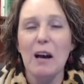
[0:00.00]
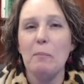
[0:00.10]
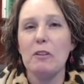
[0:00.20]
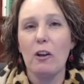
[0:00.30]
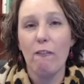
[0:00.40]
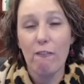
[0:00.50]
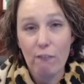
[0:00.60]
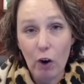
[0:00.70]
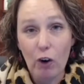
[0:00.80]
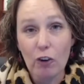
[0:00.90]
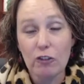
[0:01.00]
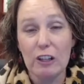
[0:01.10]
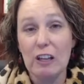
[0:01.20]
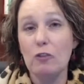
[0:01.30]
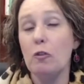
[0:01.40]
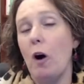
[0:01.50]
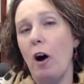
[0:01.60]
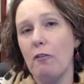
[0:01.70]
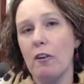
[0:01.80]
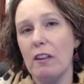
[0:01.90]
But the first is to
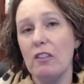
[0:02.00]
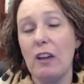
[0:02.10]
offer this